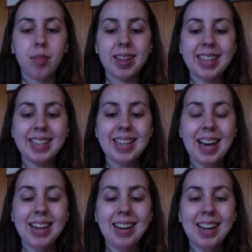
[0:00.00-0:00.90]
The
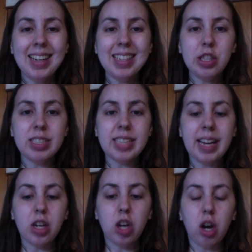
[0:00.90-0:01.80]
deadline to
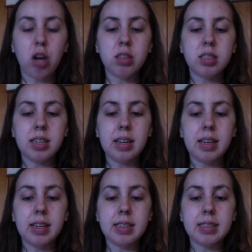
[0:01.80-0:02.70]
send cards
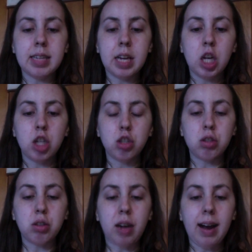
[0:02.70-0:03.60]
is
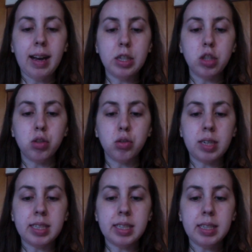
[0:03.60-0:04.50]
July
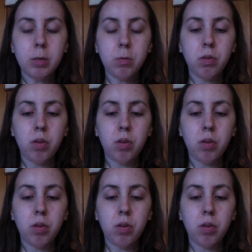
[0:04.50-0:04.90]
20th.